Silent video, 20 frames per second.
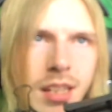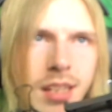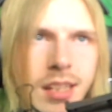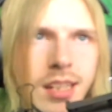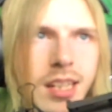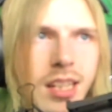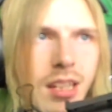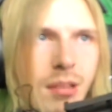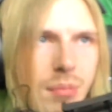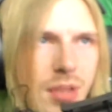
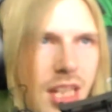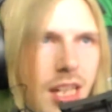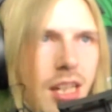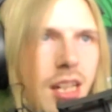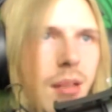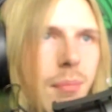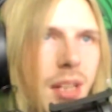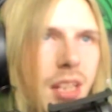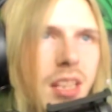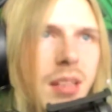And I'm talking
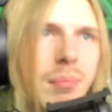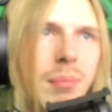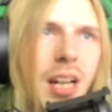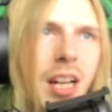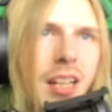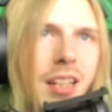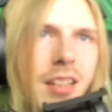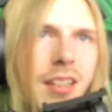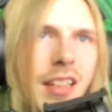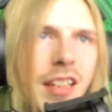about the
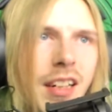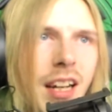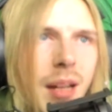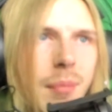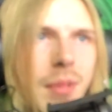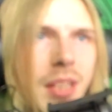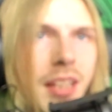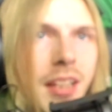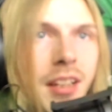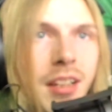monitor, not
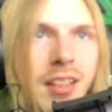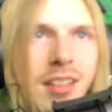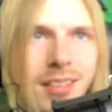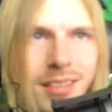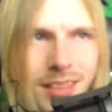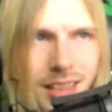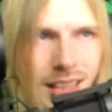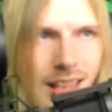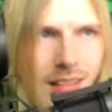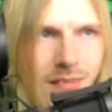me.
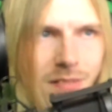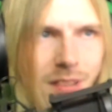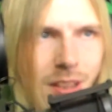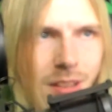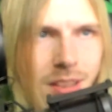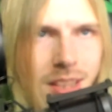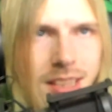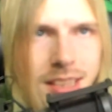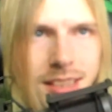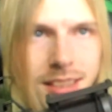Look at that
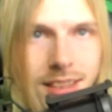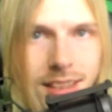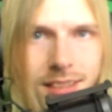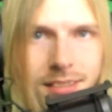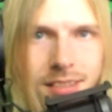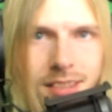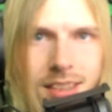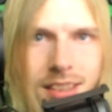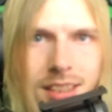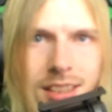focus though.
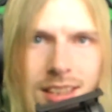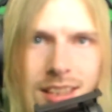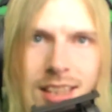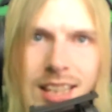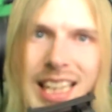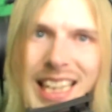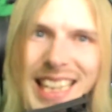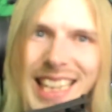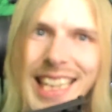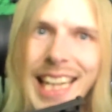
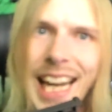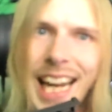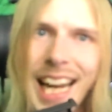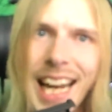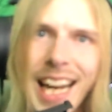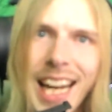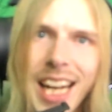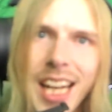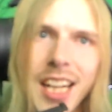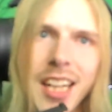
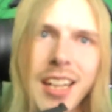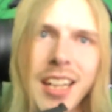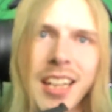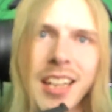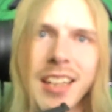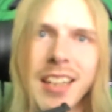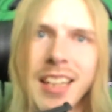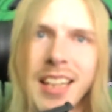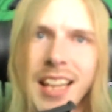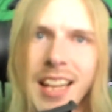Dang,
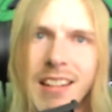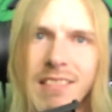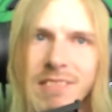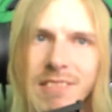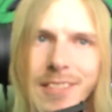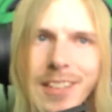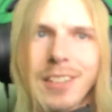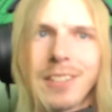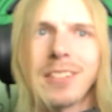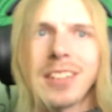that
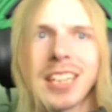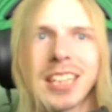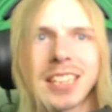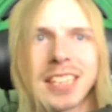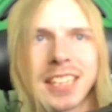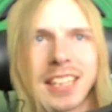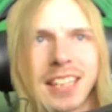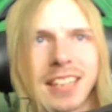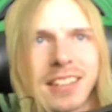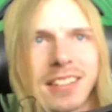focus
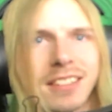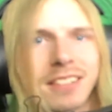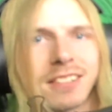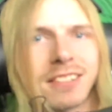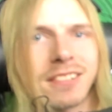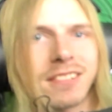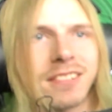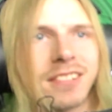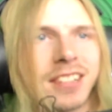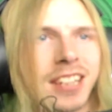
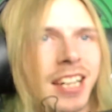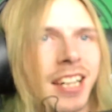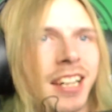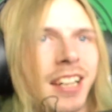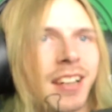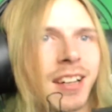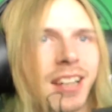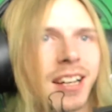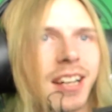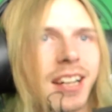though.
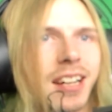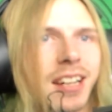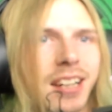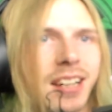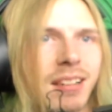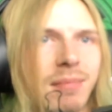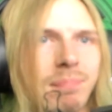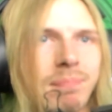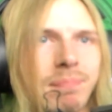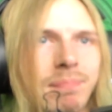
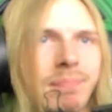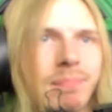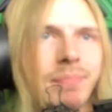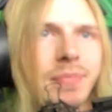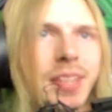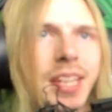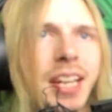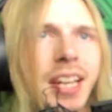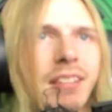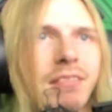
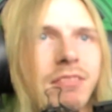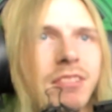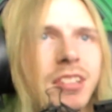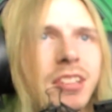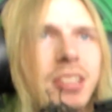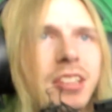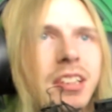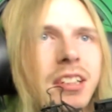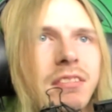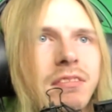Yeah,
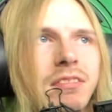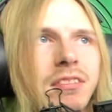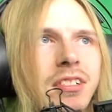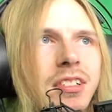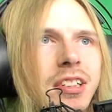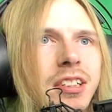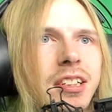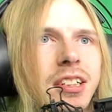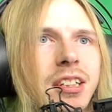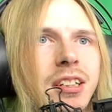really,
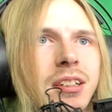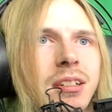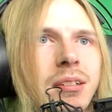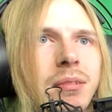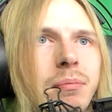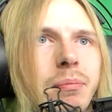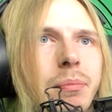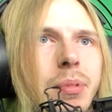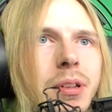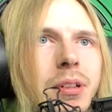really
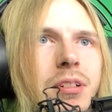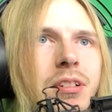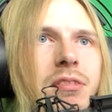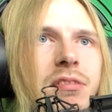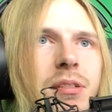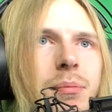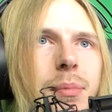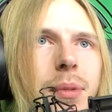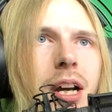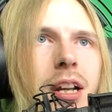beautiful
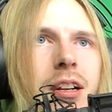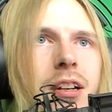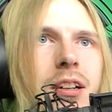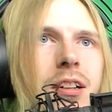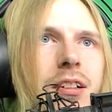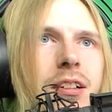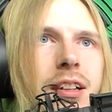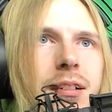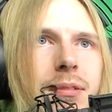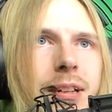
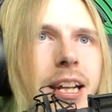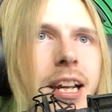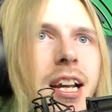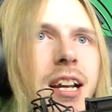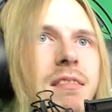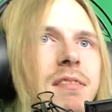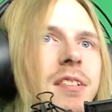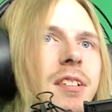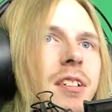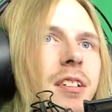monitor that we
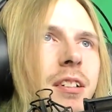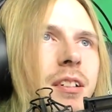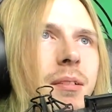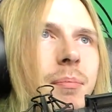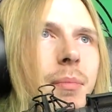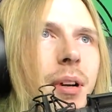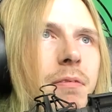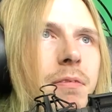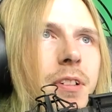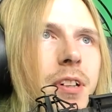have here,
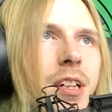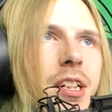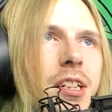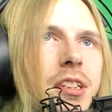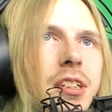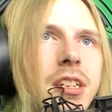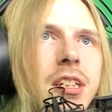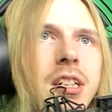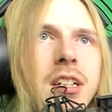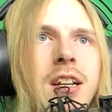my
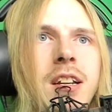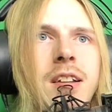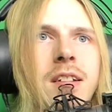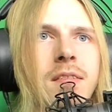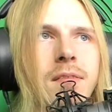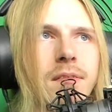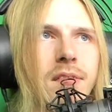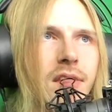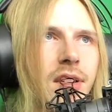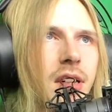friends.
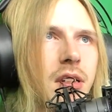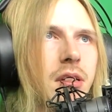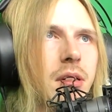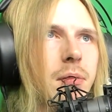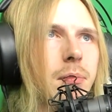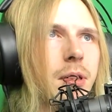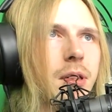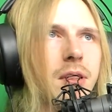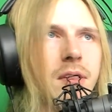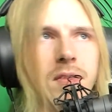Very
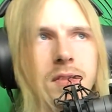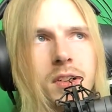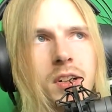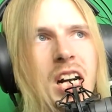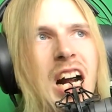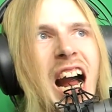beautiful.